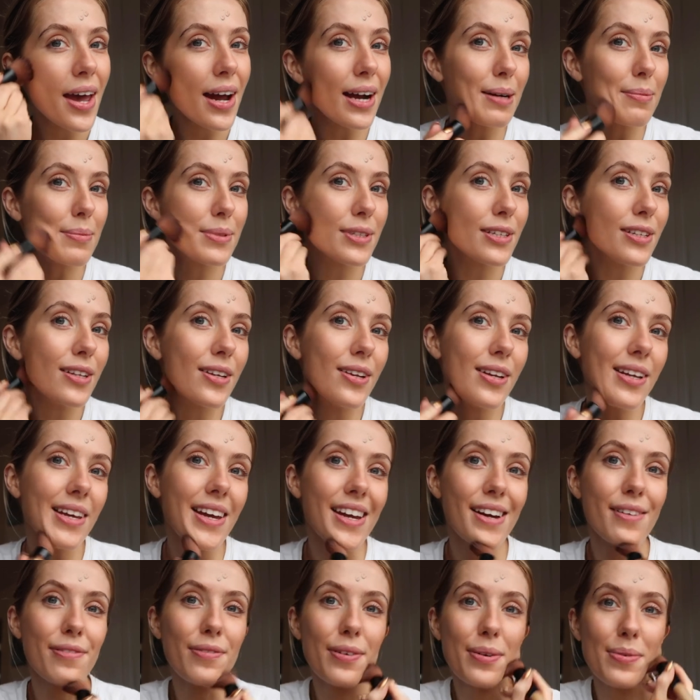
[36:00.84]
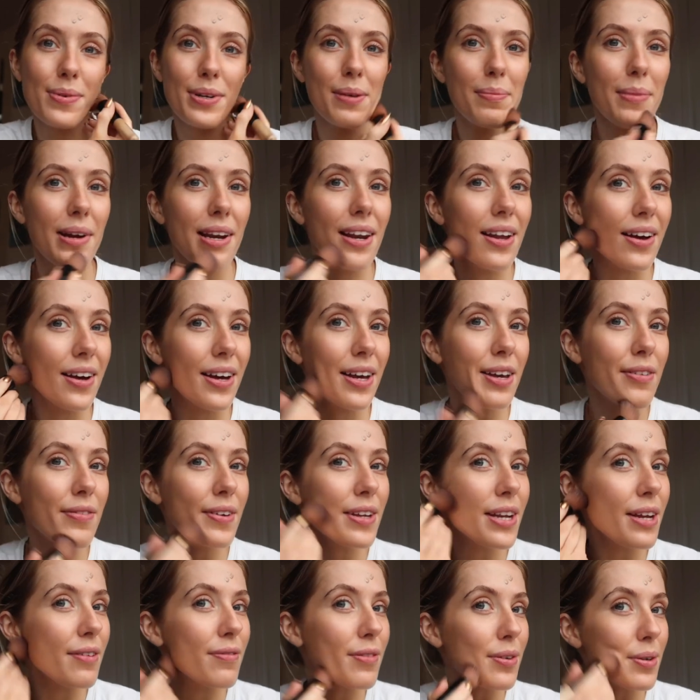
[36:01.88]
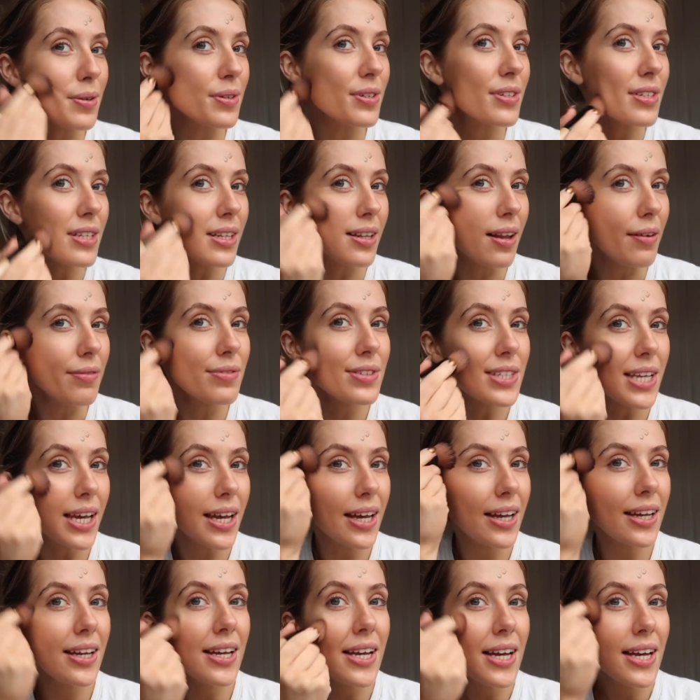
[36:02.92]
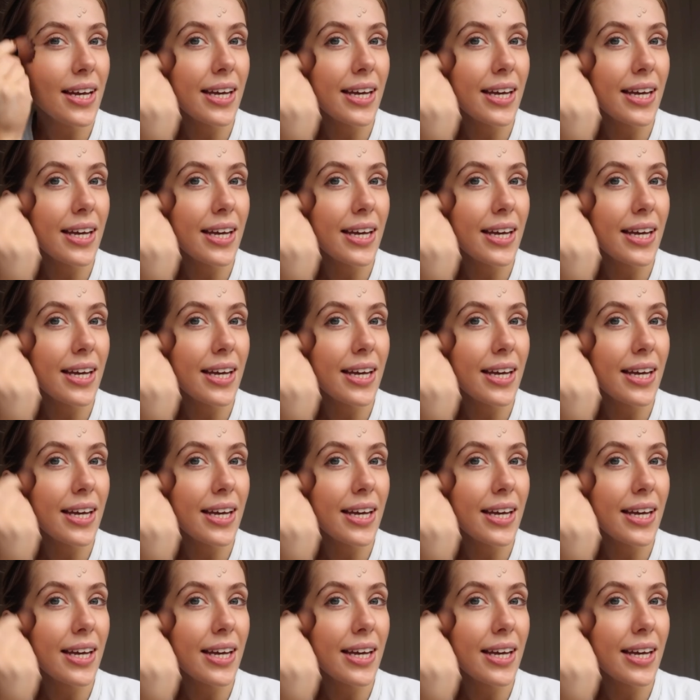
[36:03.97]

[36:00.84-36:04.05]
absolutely everyone in my life and everyone just loves it.